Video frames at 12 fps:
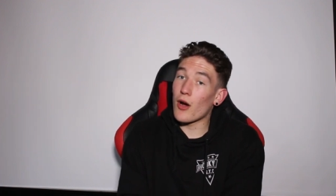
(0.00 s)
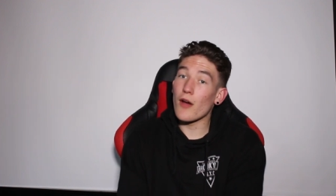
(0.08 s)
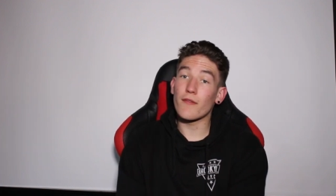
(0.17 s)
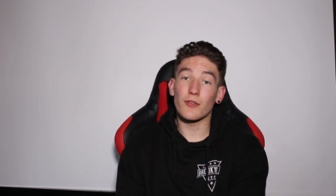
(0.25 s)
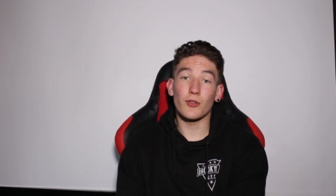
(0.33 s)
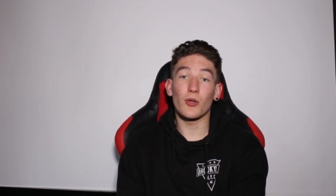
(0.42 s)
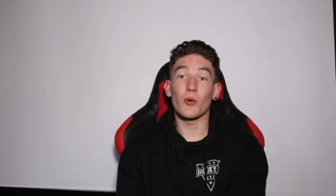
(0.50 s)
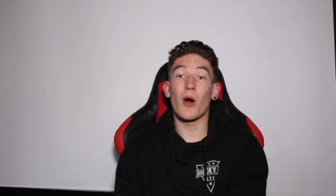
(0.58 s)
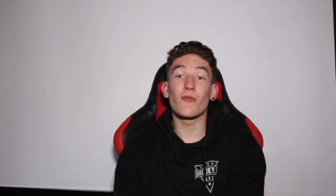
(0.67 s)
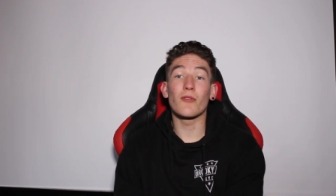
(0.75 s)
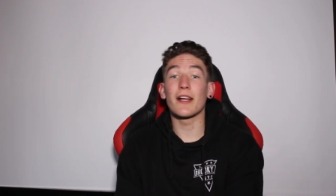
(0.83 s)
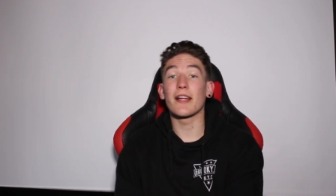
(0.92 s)
Overall,
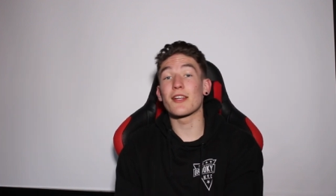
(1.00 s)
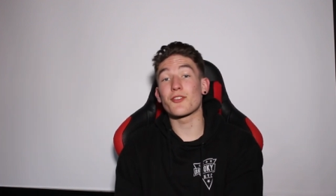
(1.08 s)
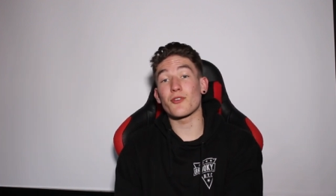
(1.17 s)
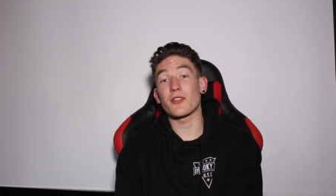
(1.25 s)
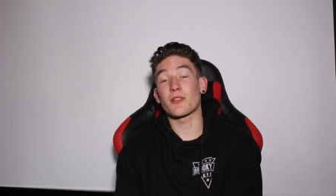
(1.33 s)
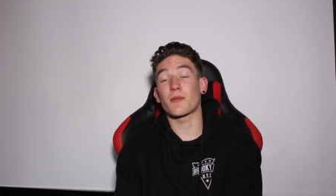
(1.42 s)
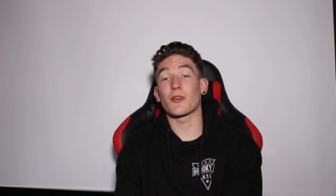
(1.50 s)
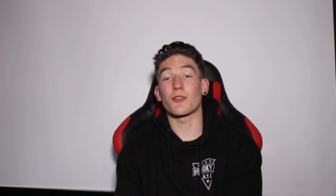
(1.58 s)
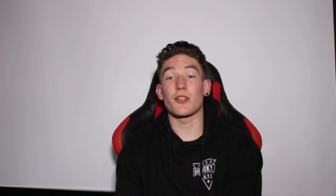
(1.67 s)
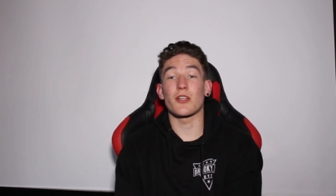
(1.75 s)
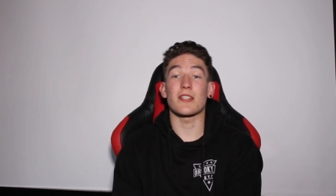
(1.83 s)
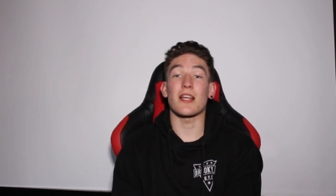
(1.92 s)
I really enjoyed
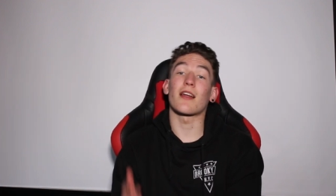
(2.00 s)
Subconscious,